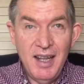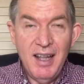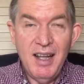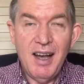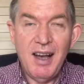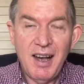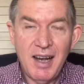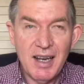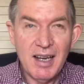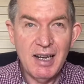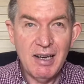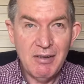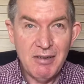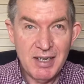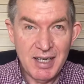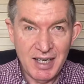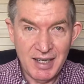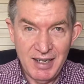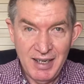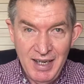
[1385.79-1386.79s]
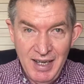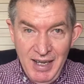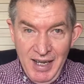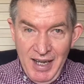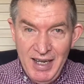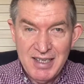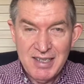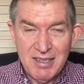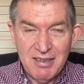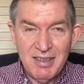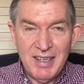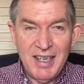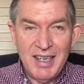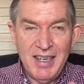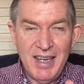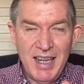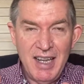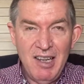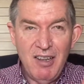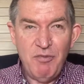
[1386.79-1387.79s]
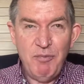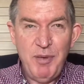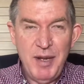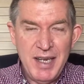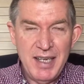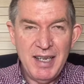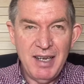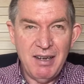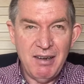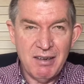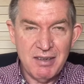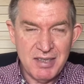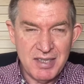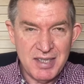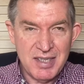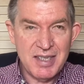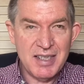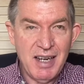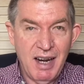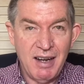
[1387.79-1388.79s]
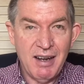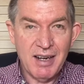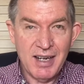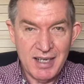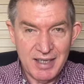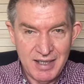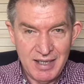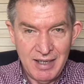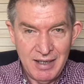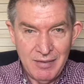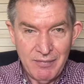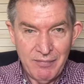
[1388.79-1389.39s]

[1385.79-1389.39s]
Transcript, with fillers: Hallelujah. And so the day of Pentecost started